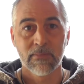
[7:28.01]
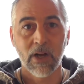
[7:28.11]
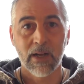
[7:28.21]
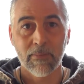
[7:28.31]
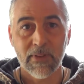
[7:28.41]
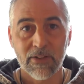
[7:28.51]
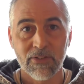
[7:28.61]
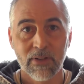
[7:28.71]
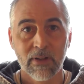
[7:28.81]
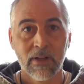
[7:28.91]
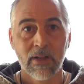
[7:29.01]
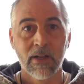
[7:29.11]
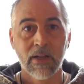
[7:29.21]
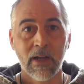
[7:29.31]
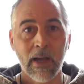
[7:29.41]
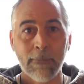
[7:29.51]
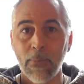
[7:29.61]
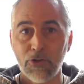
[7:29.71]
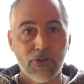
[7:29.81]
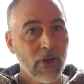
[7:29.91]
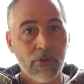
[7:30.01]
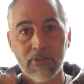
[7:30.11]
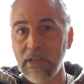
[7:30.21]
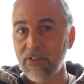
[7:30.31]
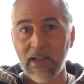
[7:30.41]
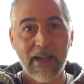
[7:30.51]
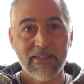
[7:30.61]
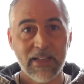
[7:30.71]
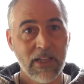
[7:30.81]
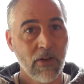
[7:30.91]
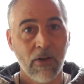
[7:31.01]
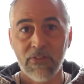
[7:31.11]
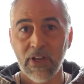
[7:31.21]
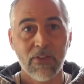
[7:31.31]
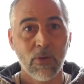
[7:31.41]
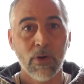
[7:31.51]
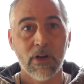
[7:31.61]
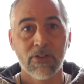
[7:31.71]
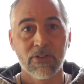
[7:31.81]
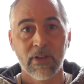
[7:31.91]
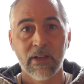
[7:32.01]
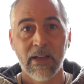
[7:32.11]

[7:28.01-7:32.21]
I am this but you don't need to add any of the other words.